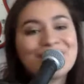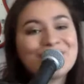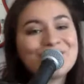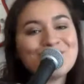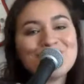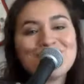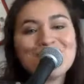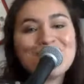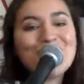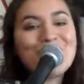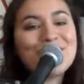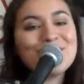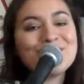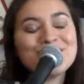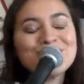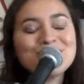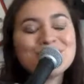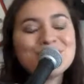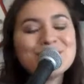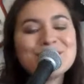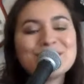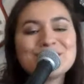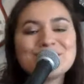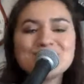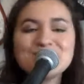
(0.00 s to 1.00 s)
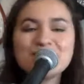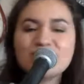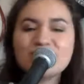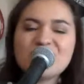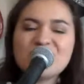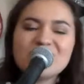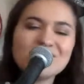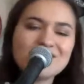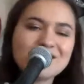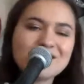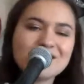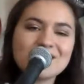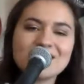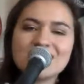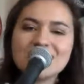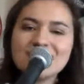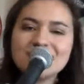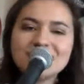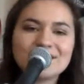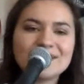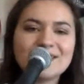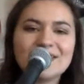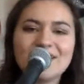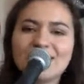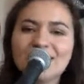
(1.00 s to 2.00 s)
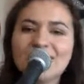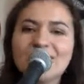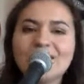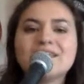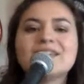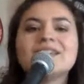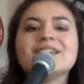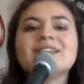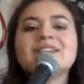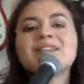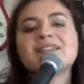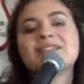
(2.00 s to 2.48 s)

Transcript: know you're busy,